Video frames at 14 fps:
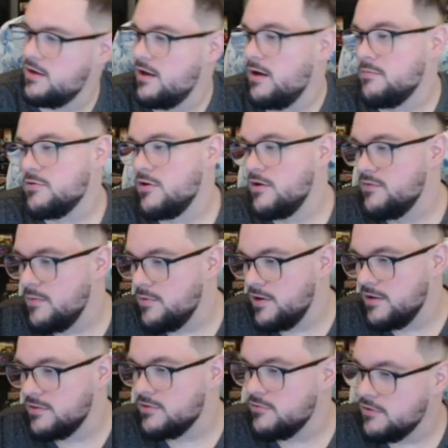Sorry if I
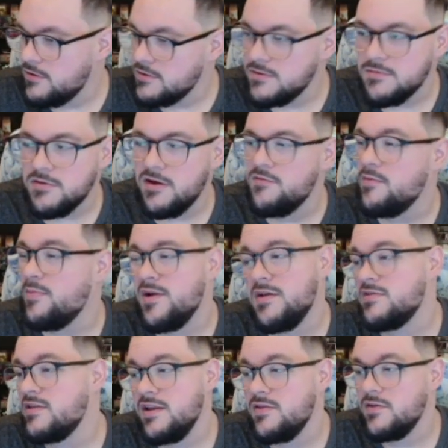pronounce it wrong. Sorry if I pronounce
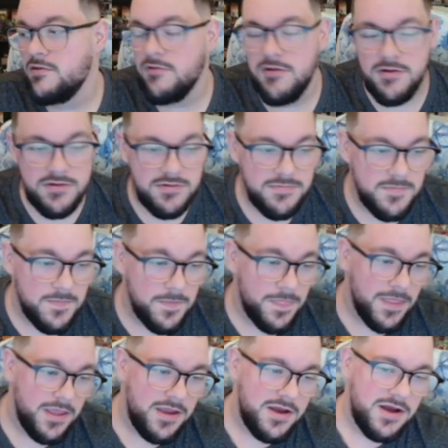anything wrong.
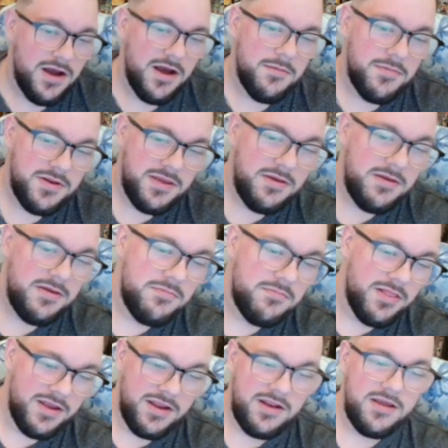But he
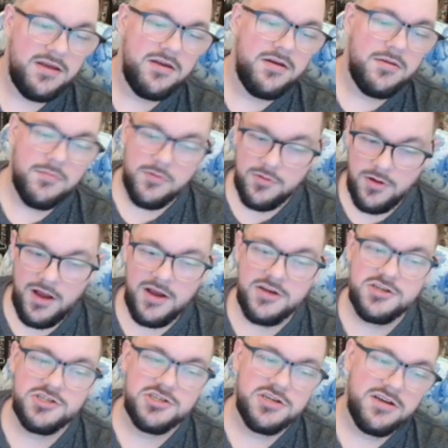played
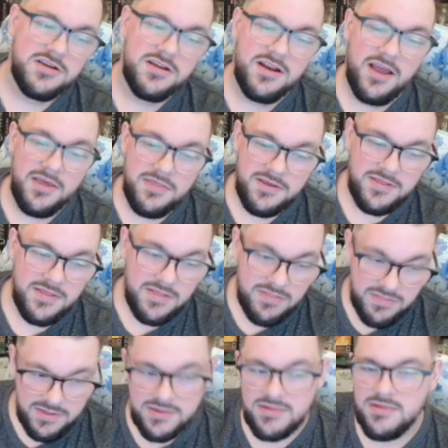Mirage, and I think that
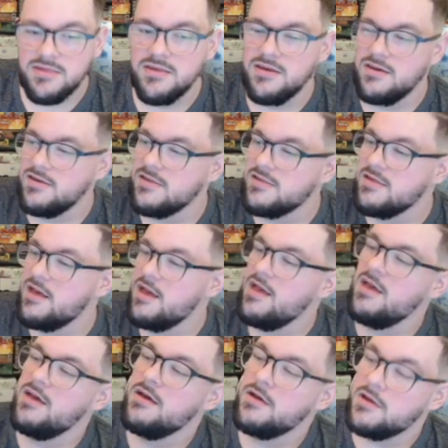this is
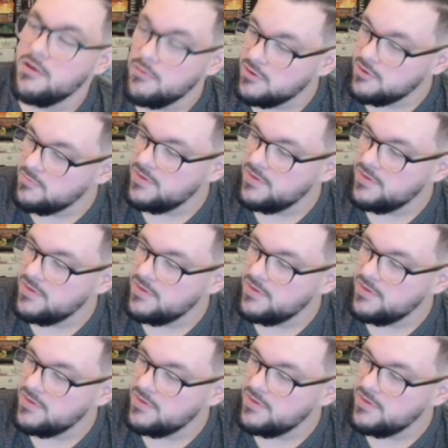going to be